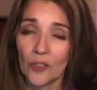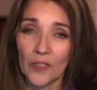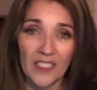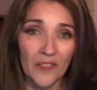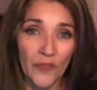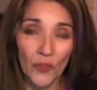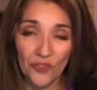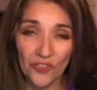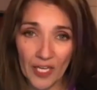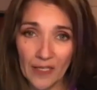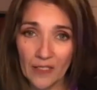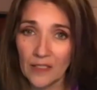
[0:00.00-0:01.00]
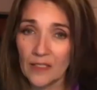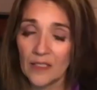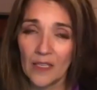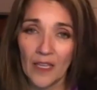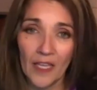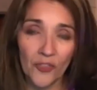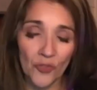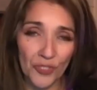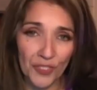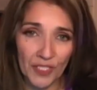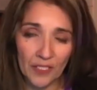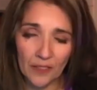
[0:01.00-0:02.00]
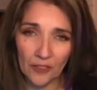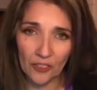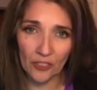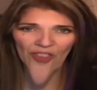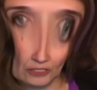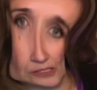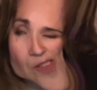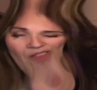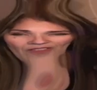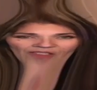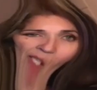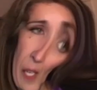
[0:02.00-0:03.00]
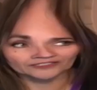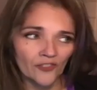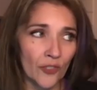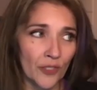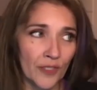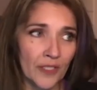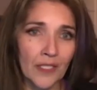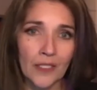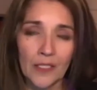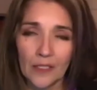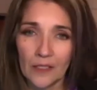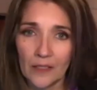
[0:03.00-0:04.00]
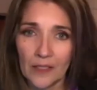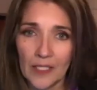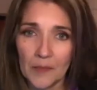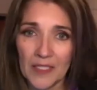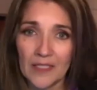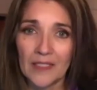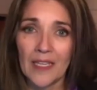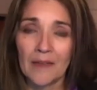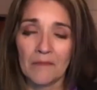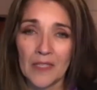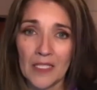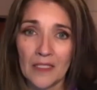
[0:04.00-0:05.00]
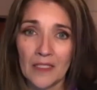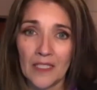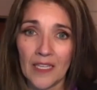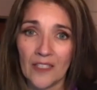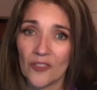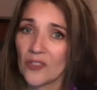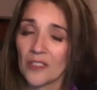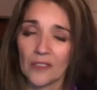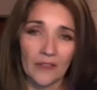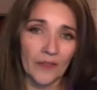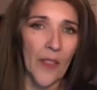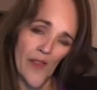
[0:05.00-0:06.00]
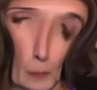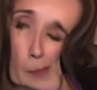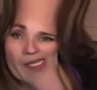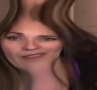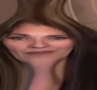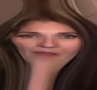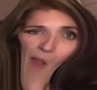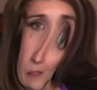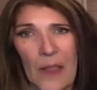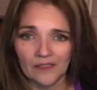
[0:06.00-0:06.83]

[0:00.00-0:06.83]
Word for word: Because if you're jaded and you're cynical and you're sucking on lemons, that means that you're still living in the past